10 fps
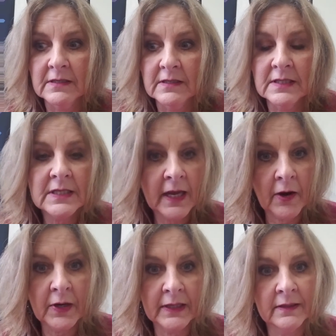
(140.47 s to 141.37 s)

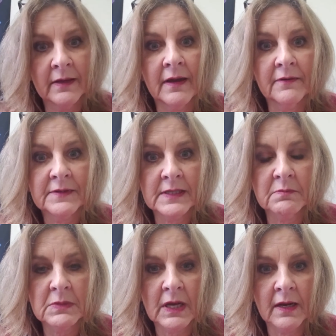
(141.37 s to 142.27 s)
Scary enough
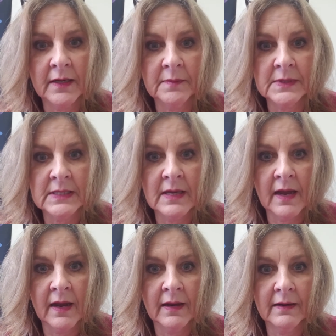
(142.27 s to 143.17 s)
sometimes
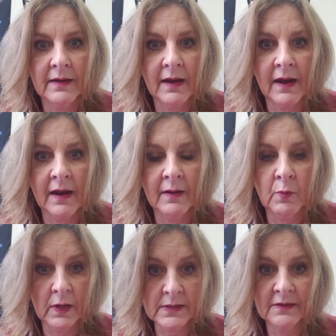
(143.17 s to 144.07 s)
that I
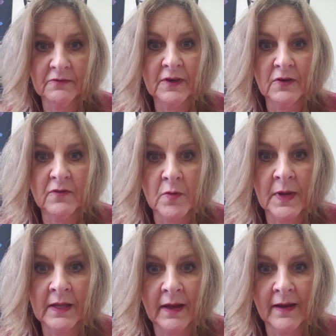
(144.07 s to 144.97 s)
was in fear for
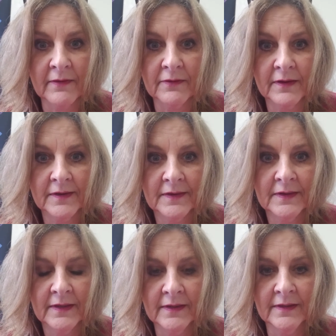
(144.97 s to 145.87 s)
my life.
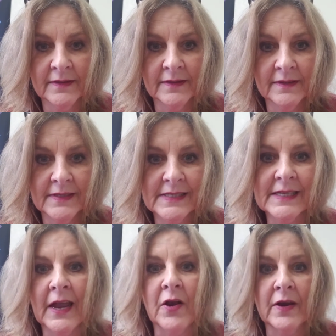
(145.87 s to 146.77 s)

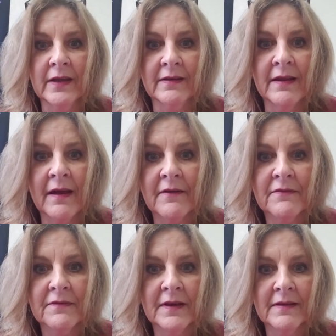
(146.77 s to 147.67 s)
Scary
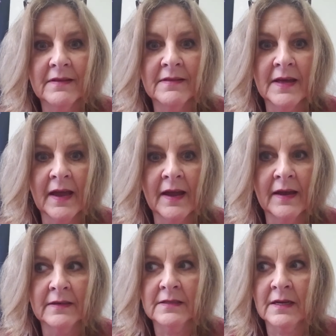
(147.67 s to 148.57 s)
enough
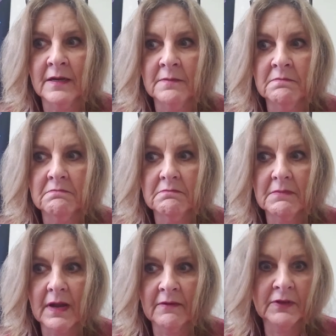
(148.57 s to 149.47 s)
that
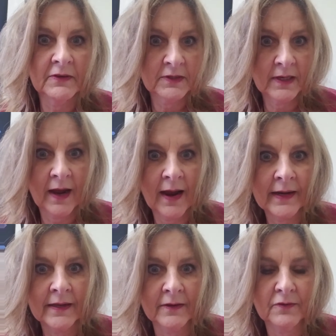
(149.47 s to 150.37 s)
I've lived in
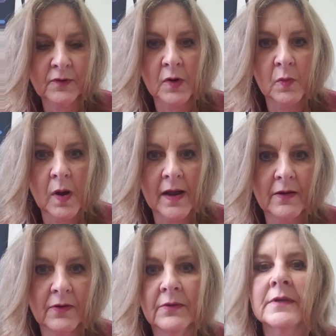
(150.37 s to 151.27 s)
hiding for a
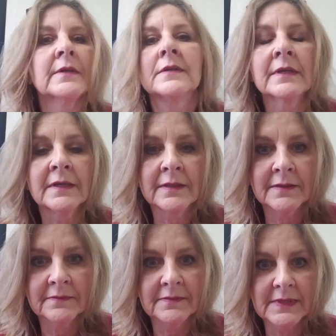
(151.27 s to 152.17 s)
while.
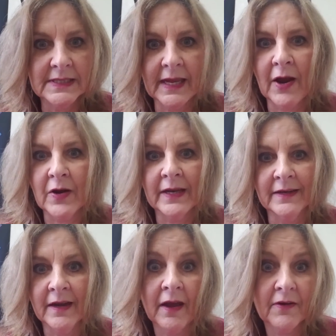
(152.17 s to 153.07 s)
Scary
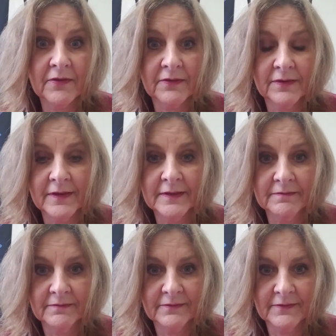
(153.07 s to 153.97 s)
enough,
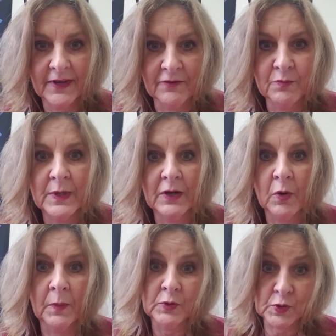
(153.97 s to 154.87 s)
I've been
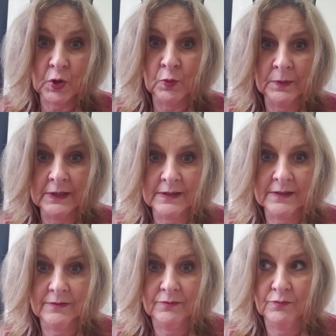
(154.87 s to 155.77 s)
almost homeless